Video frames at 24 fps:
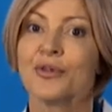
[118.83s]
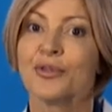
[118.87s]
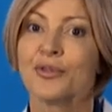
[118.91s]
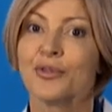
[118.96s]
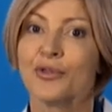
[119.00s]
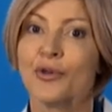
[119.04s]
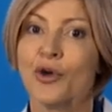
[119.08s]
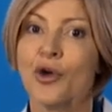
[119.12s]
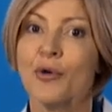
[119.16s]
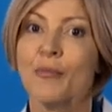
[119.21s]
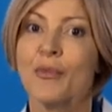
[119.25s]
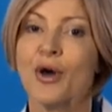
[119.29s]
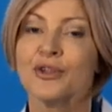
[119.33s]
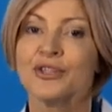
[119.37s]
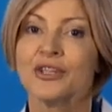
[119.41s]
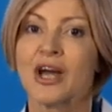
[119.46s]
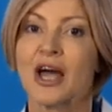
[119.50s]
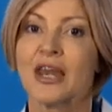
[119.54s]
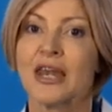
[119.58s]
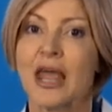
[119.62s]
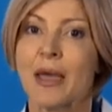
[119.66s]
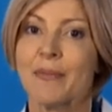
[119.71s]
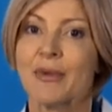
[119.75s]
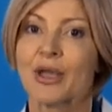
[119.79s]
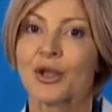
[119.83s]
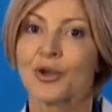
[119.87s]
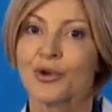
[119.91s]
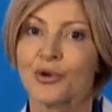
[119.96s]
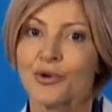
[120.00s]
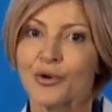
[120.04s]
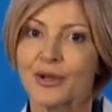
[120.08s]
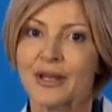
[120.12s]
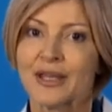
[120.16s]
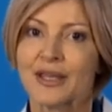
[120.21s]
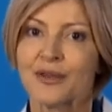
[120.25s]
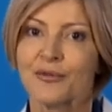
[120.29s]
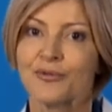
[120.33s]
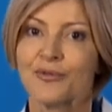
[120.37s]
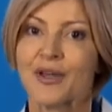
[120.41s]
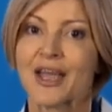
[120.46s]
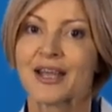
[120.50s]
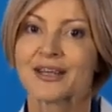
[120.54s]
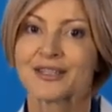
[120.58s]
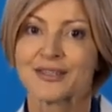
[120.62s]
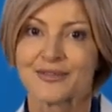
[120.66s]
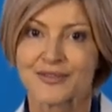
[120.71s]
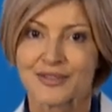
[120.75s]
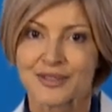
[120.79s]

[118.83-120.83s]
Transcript: thermodynamic cooling effect of